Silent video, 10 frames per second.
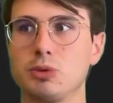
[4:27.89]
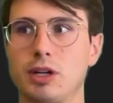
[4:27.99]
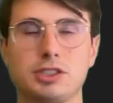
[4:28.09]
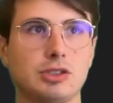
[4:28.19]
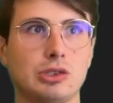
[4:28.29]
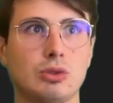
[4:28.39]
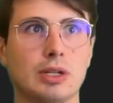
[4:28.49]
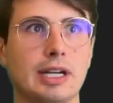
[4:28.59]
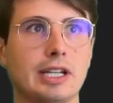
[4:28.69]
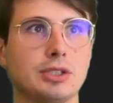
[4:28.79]
you want
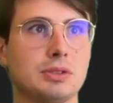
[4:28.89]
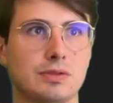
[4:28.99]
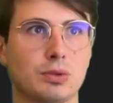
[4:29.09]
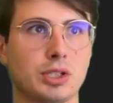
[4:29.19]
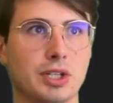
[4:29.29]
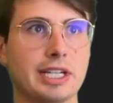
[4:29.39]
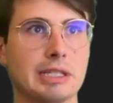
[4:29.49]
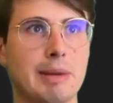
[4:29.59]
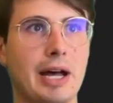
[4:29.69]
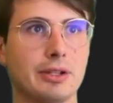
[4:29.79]
to uh, use for training
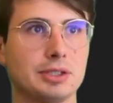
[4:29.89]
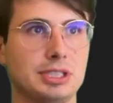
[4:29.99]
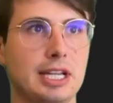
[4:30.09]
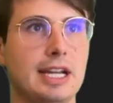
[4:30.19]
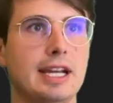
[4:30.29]
your models.